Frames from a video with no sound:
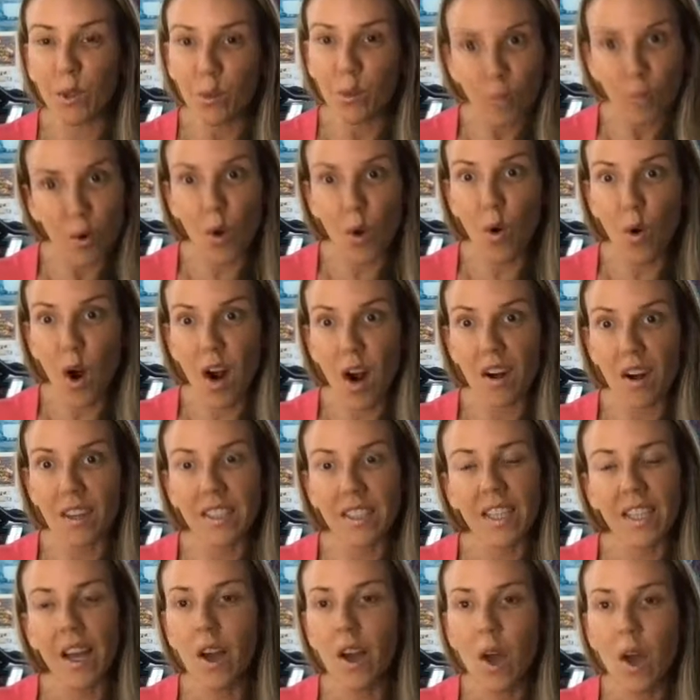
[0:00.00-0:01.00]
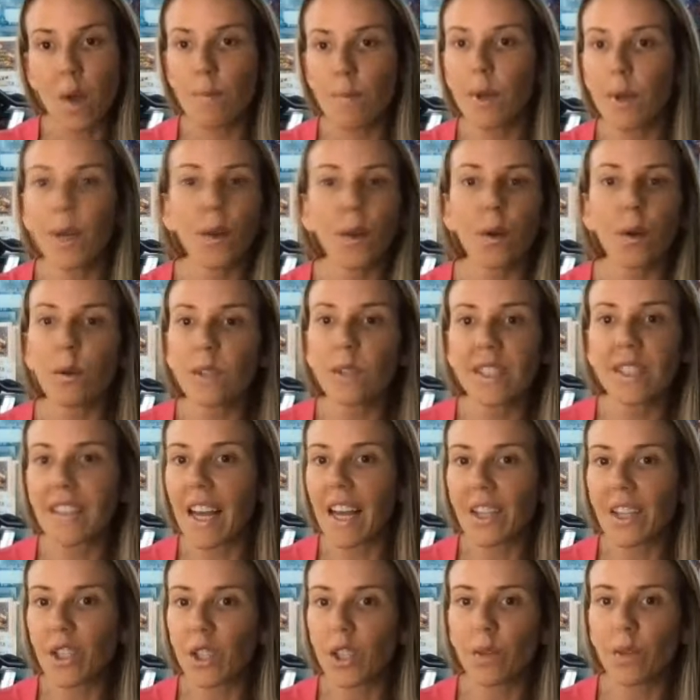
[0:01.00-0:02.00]
drawers, but who
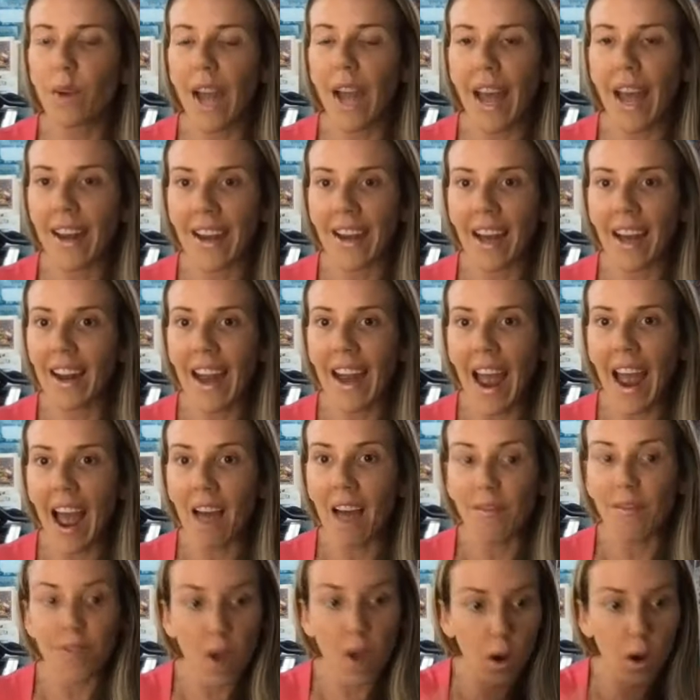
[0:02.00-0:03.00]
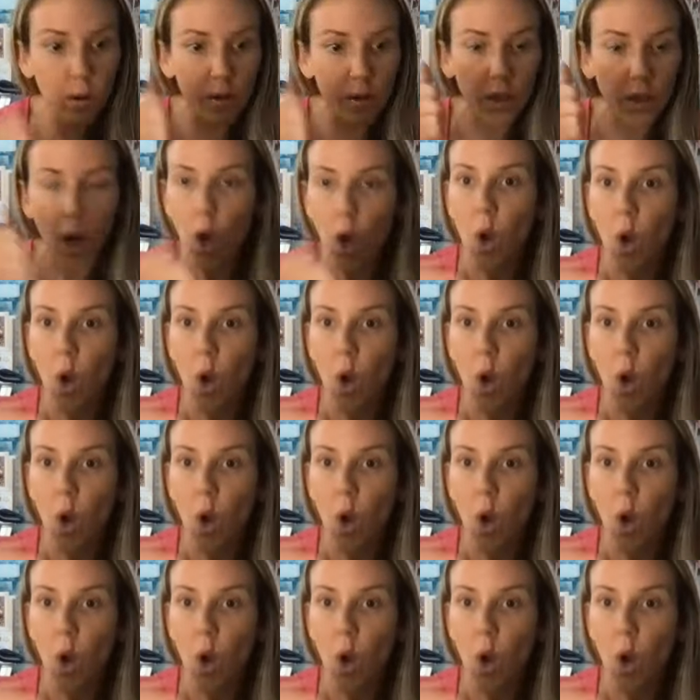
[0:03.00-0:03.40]
says you cannot have those